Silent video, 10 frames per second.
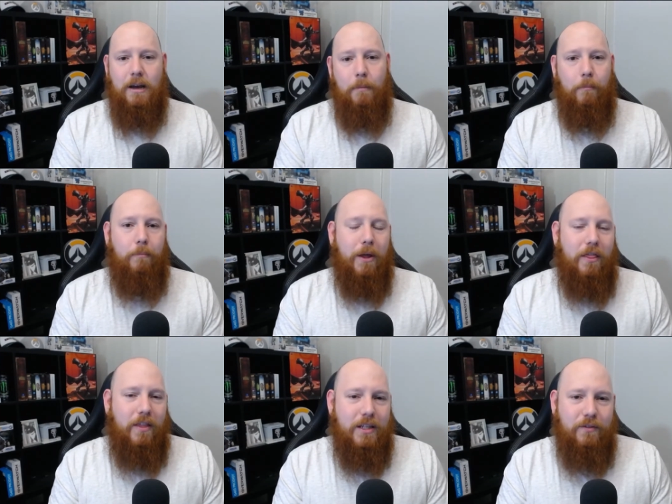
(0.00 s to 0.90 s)

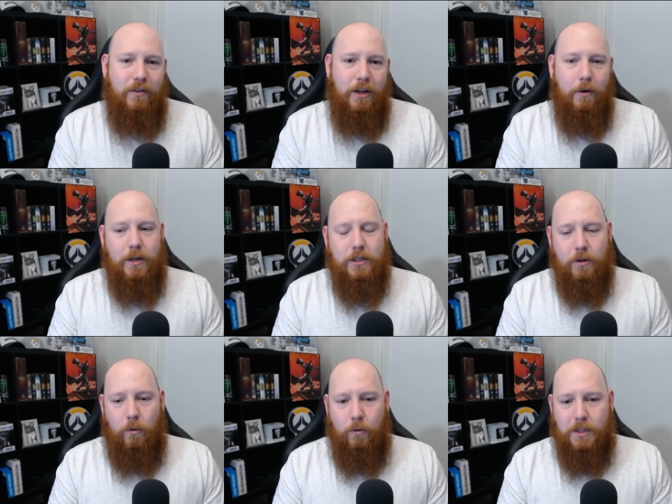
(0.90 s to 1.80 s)
but this video is
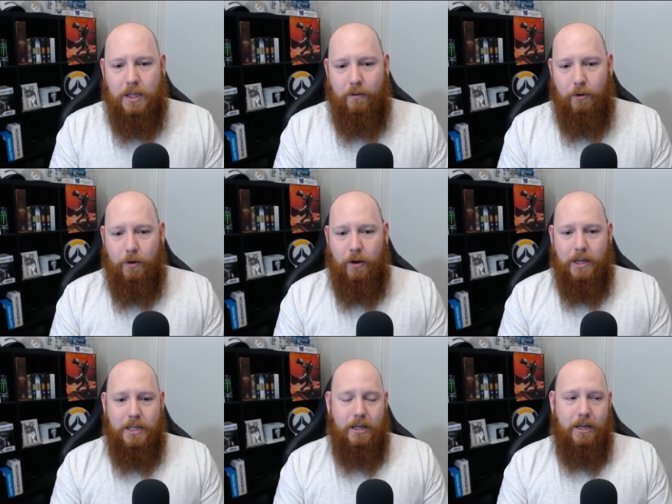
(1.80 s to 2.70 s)
all to give you an
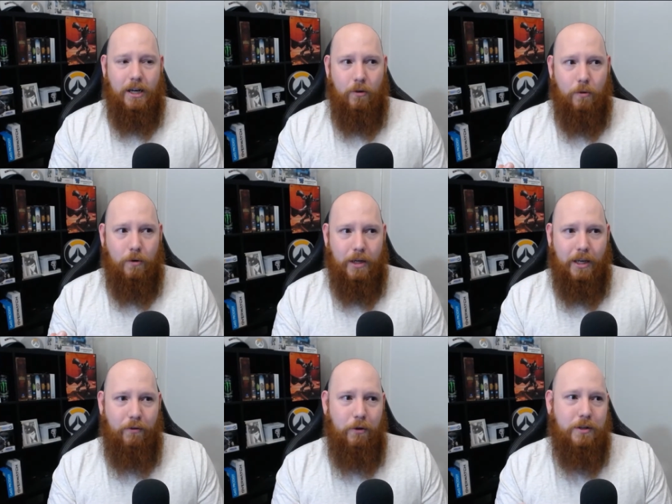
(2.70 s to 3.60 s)
idea or
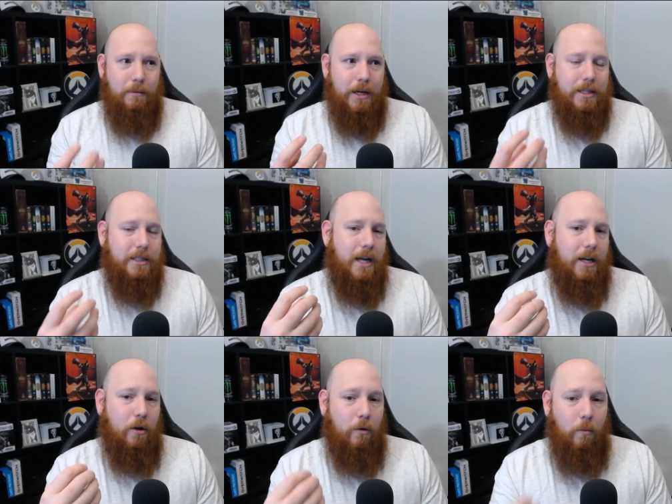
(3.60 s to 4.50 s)
give you some
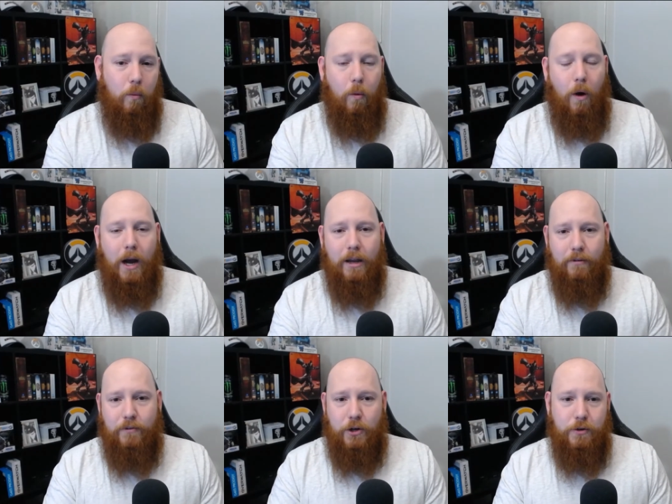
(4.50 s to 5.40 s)
understanding on why
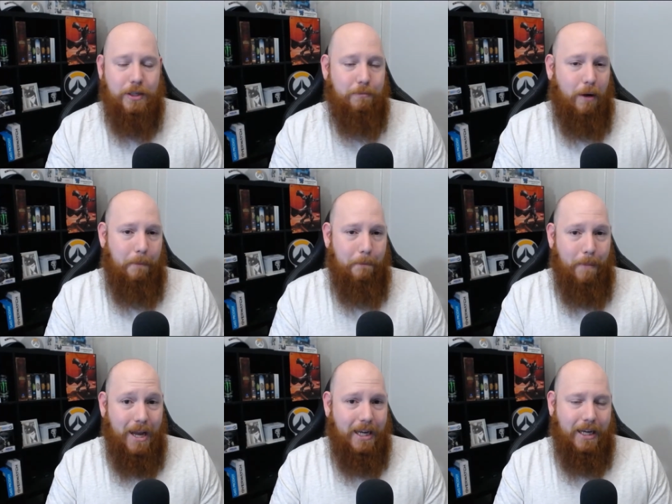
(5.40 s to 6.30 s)
I've chosen my
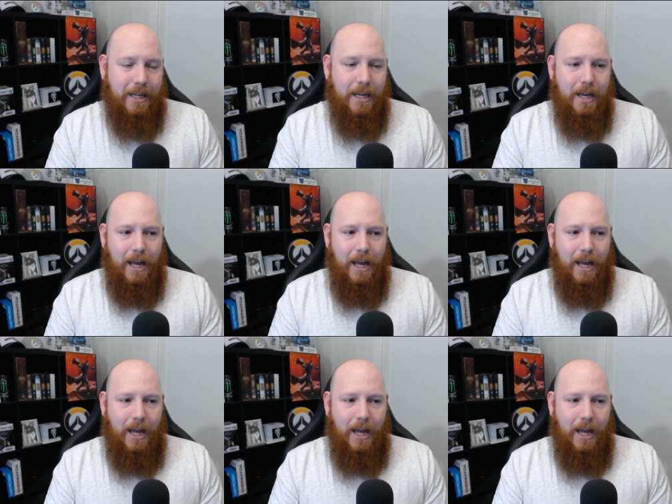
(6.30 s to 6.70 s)
main.